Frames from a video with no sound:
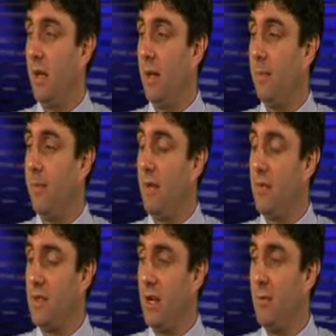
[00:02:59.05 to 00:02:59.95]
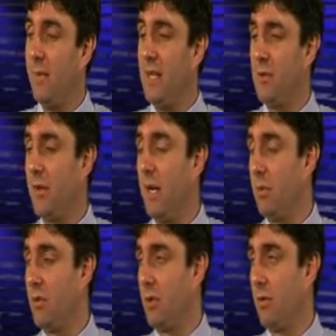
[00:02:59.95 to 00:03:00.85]
Even so, Bees were
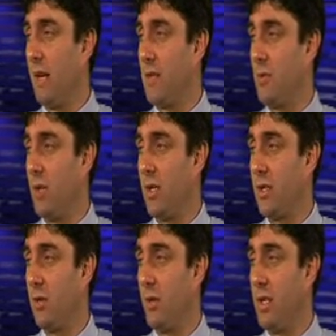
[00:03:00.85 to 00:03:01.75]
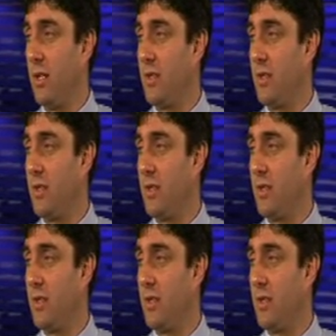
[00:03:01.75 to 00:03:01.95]
able to create some try-scoring